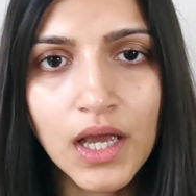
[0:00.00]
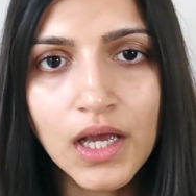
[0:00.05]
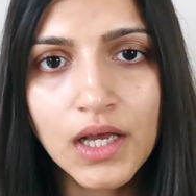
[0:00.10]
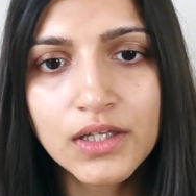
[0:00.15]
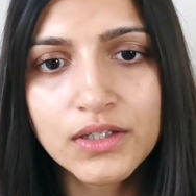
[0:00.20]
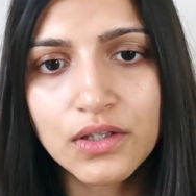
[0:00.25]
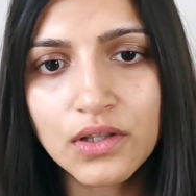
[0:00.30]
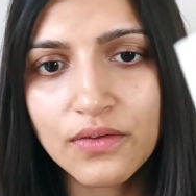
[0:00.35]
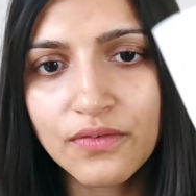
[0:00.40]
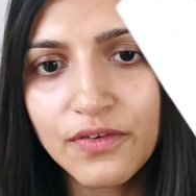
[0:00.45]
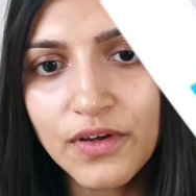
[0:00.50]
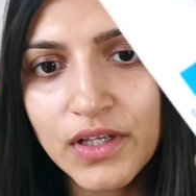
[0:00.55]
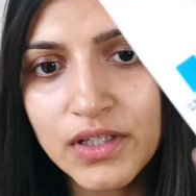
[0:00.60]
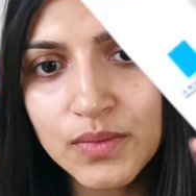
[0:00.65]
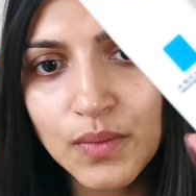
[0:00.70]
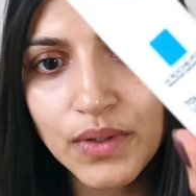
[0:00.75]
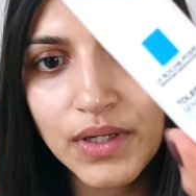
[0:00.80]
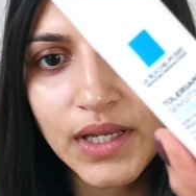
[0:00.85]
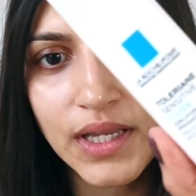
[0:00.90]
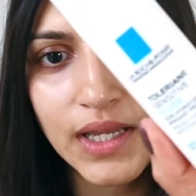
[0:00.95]
So the first
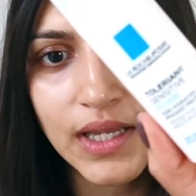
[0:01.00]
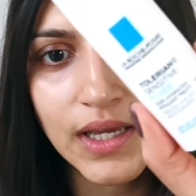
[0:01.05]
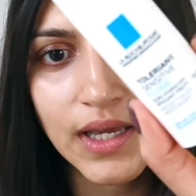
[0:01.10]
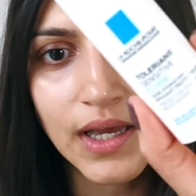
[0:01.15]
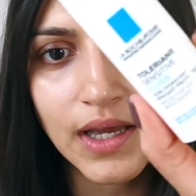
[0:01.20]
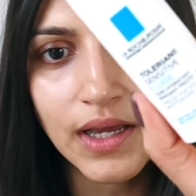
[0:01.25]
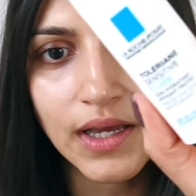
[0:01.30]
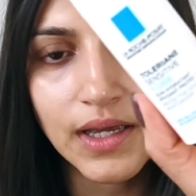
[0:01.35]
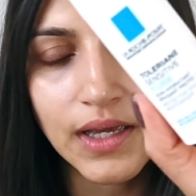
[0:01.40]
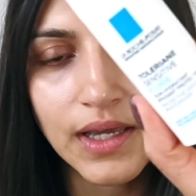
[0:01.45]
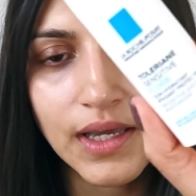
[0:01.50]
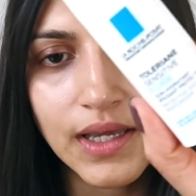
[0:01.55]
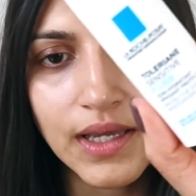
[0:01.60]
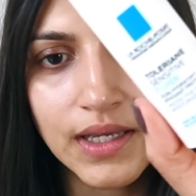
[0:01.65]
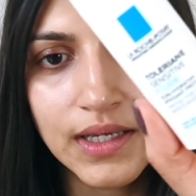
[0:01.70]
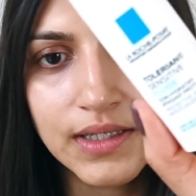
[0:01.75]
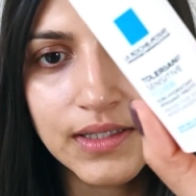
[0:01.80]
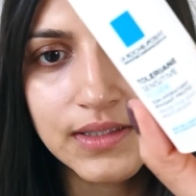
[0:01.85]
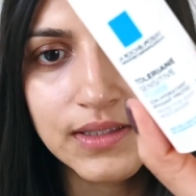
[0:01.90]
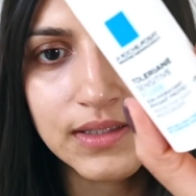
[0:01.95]
one here
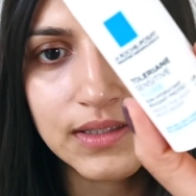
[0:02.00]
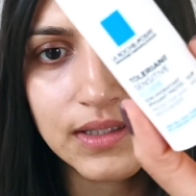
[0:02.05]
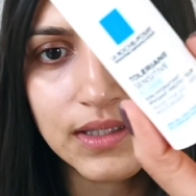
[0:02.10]
is